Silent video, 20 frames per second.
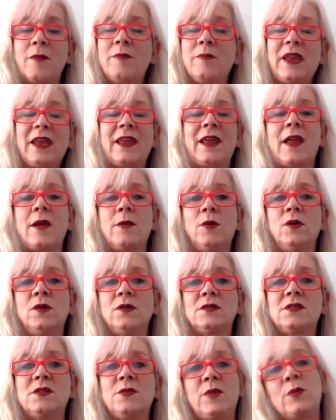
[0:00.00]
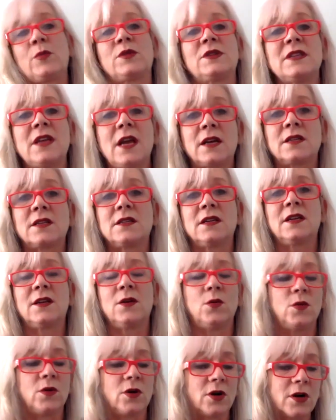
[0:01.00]
being able to be protected
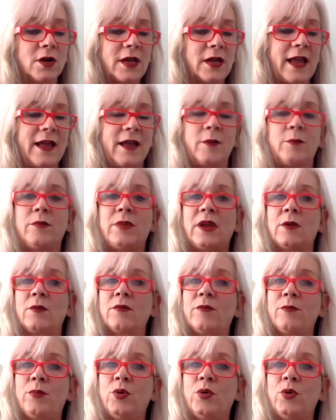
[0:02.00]
at work and being